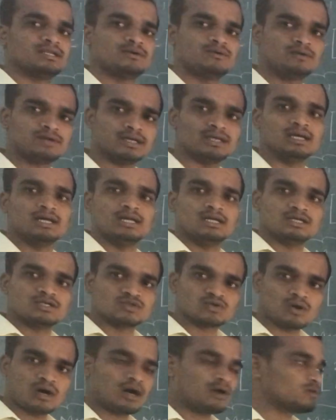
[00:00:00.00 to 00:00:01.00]
Okay,
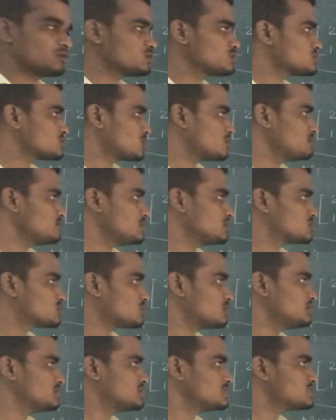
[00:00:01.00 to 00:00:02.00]
so how to
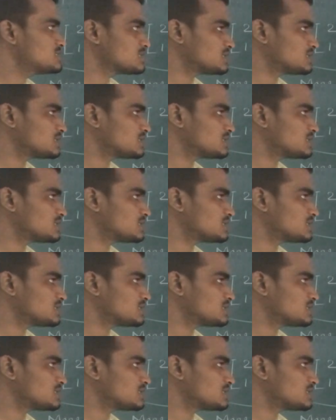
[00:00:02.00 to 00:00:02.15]
solve